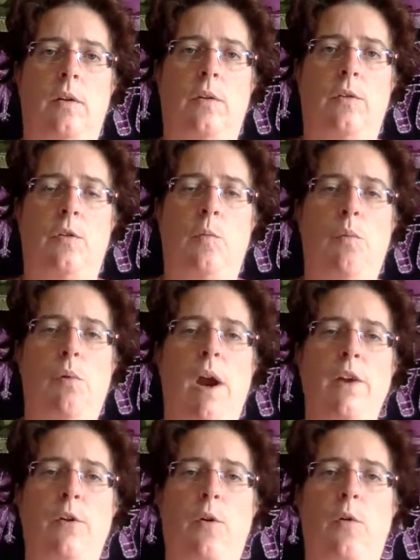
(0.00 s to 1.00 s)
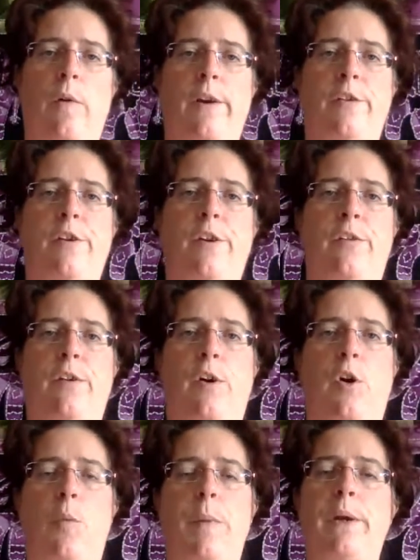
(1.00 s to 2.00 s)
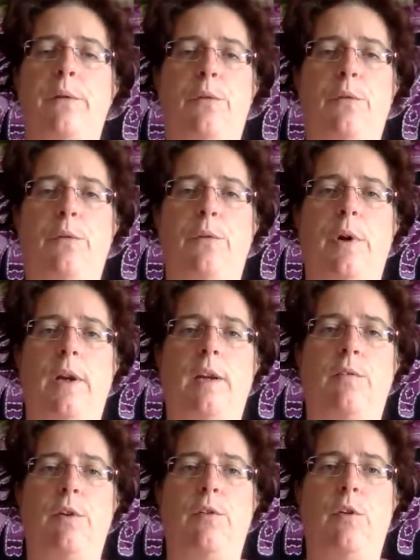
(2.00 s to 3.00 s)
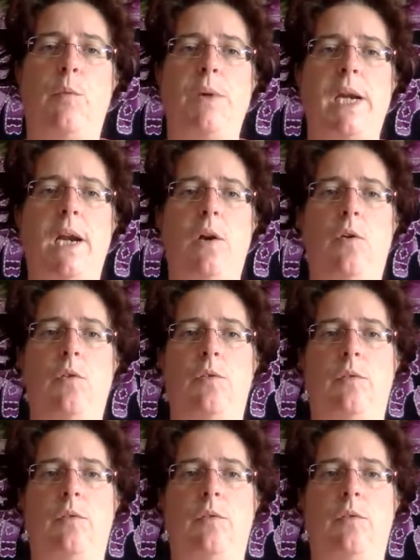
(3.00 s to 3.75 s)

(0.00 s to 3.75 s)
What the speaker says: some brighter oranges are coming through and even some yellow.